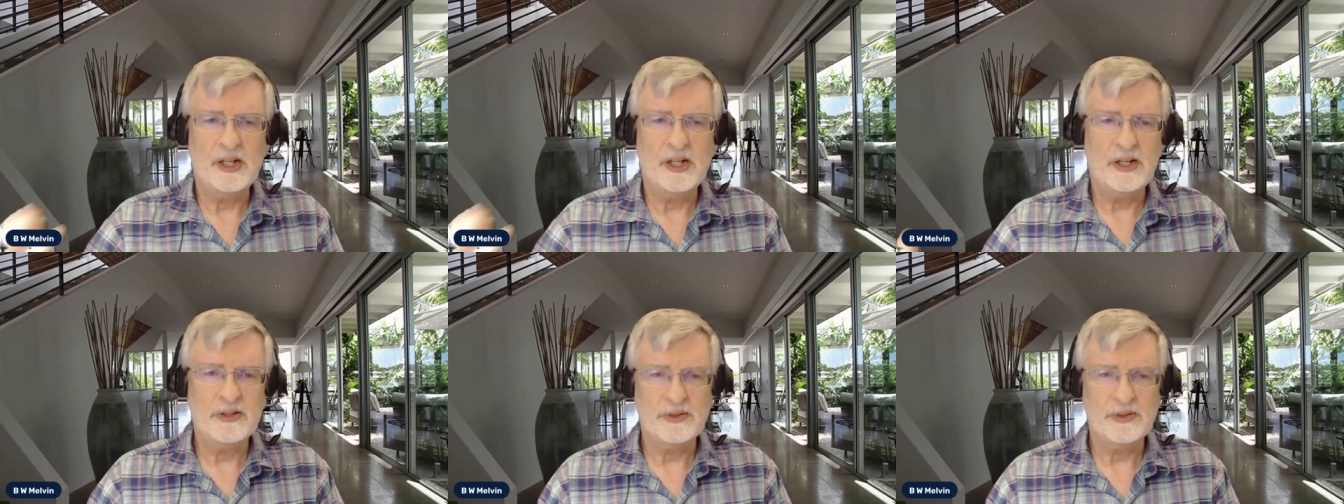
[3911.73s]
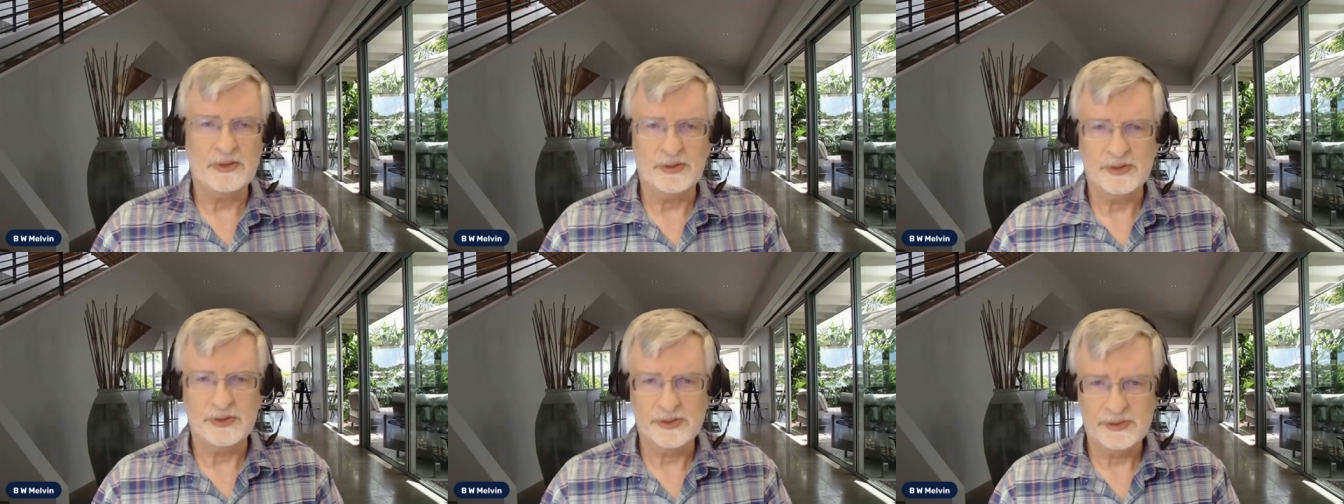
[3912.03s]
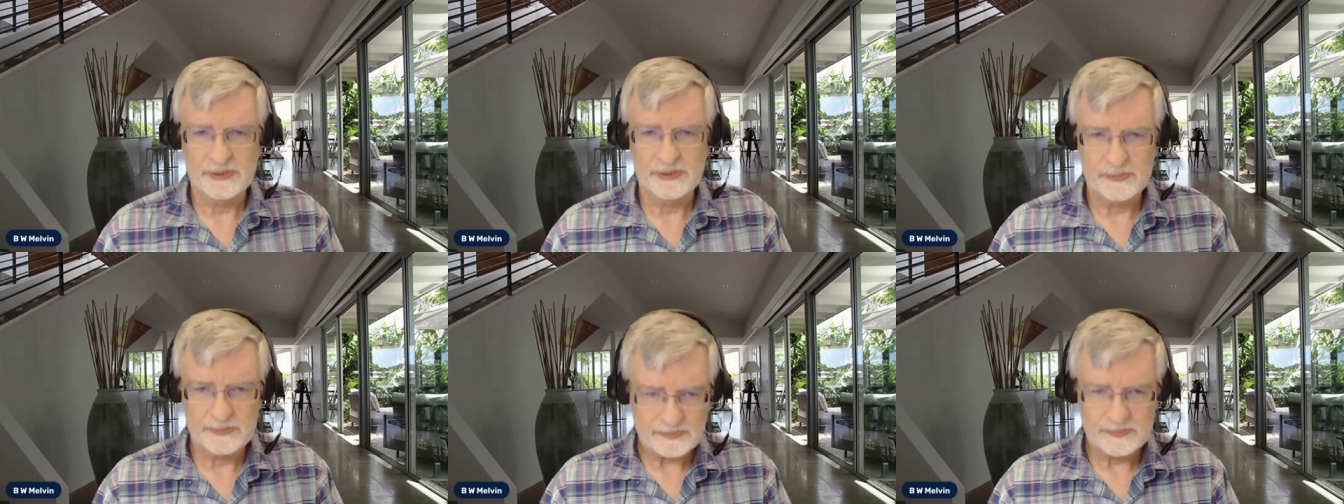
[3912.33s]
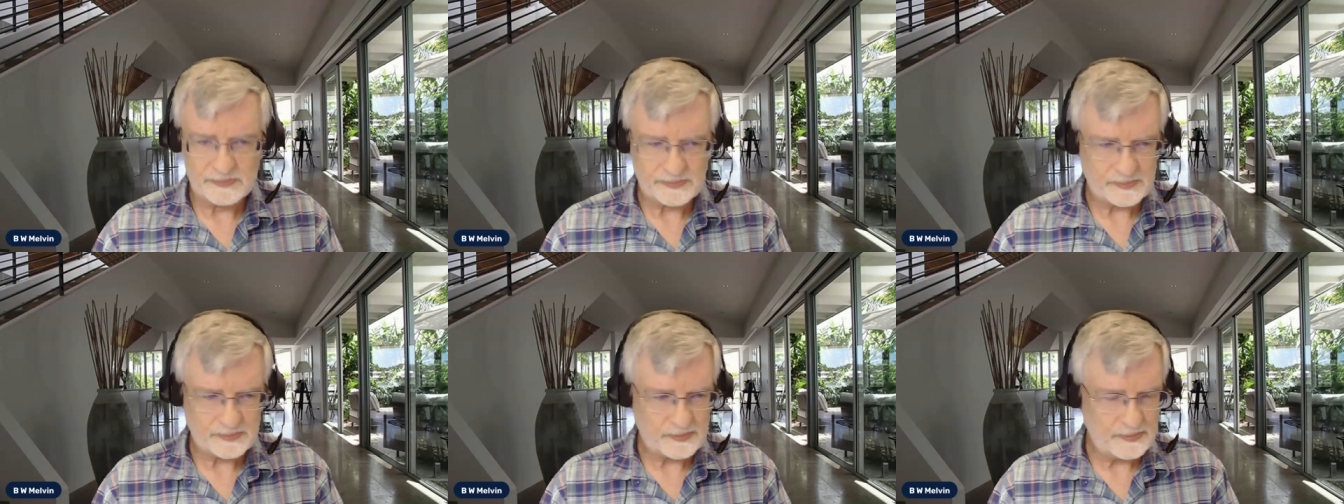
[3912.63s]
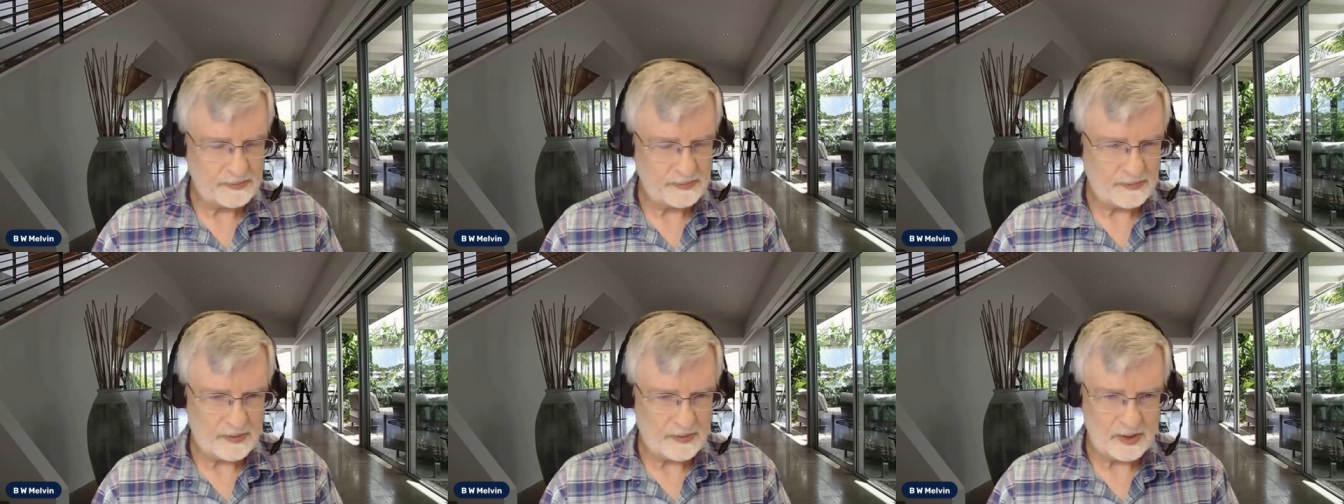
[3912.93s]
others.
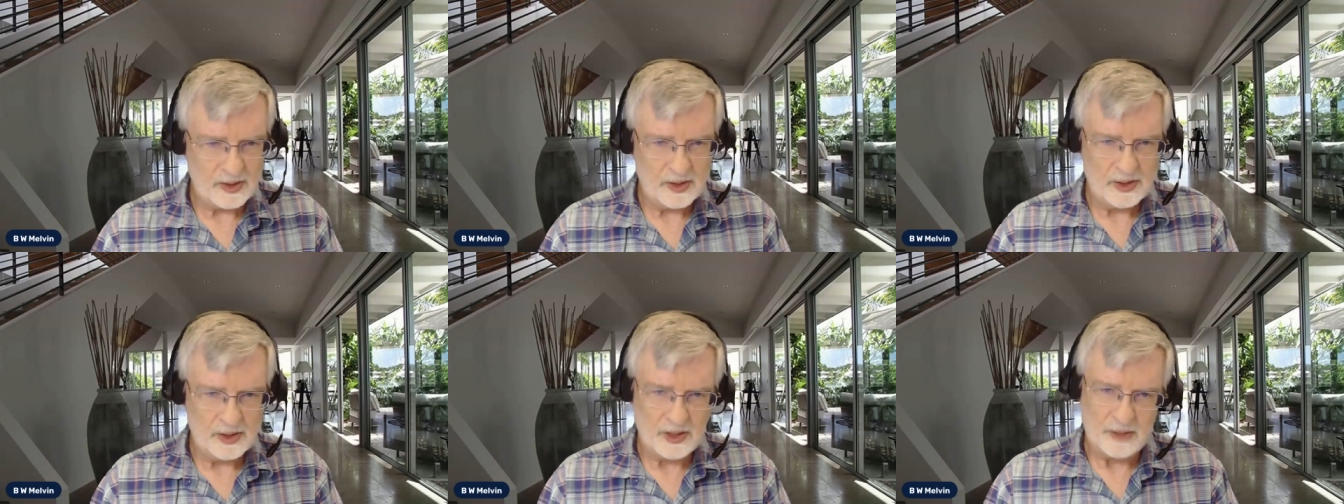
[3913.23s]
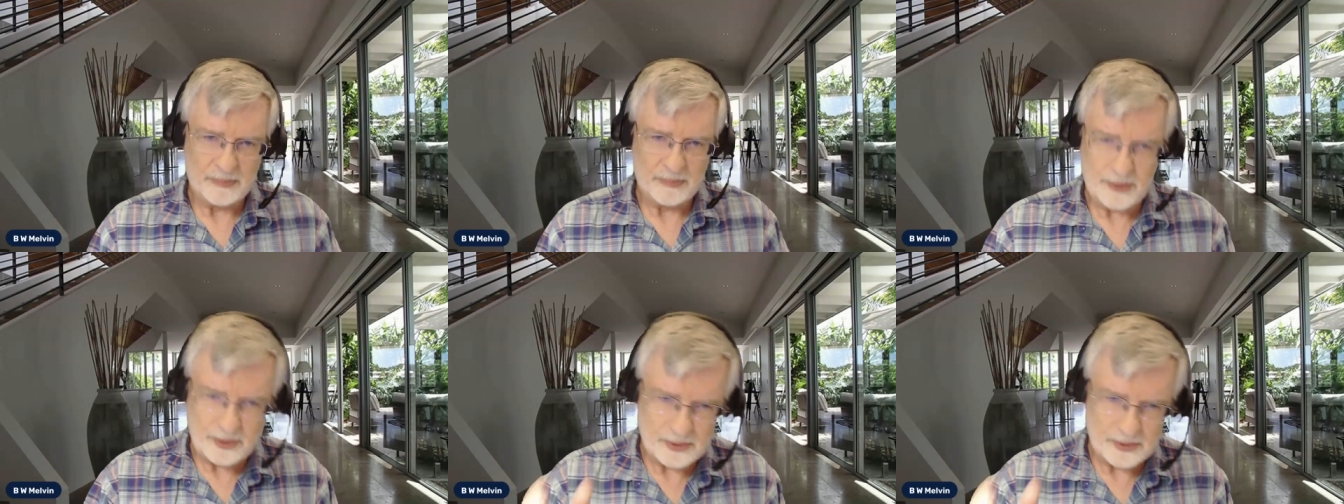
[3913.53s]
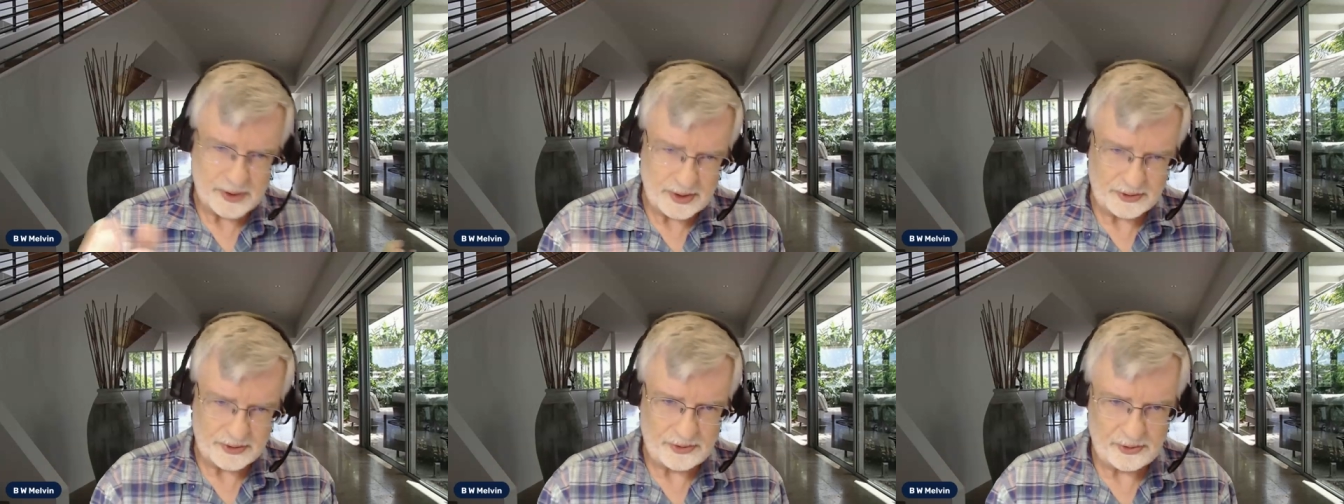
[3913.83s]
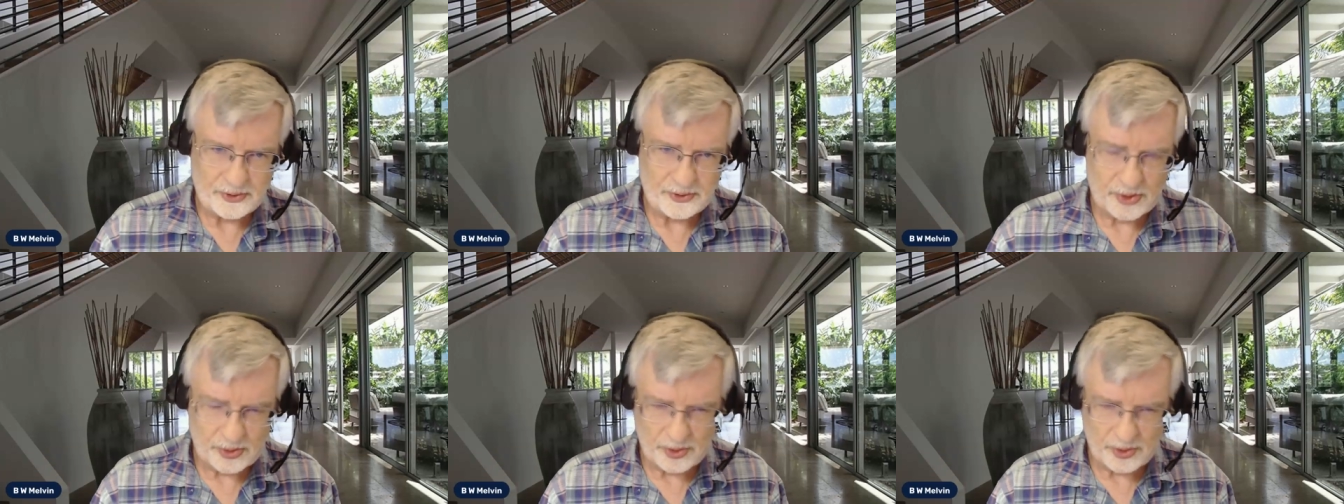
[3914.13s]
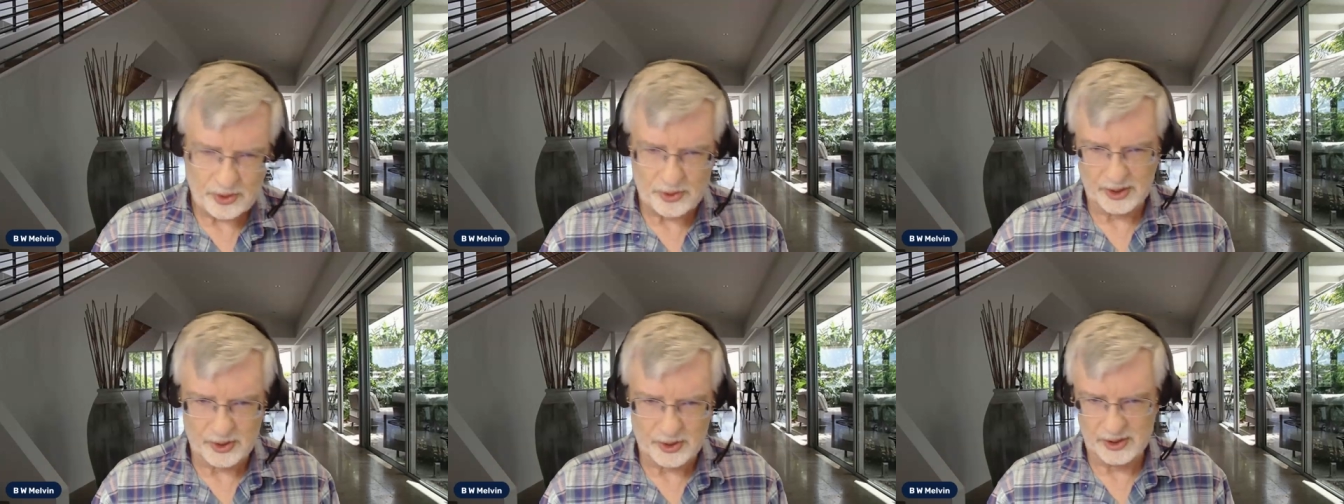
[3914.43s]
But he'll get you
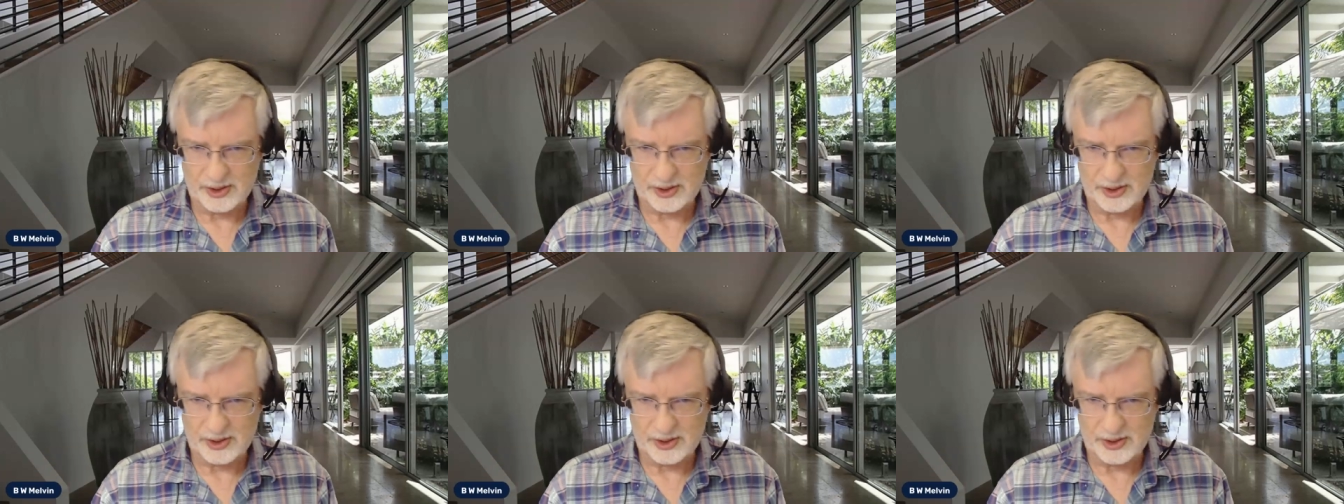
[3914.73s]
through it.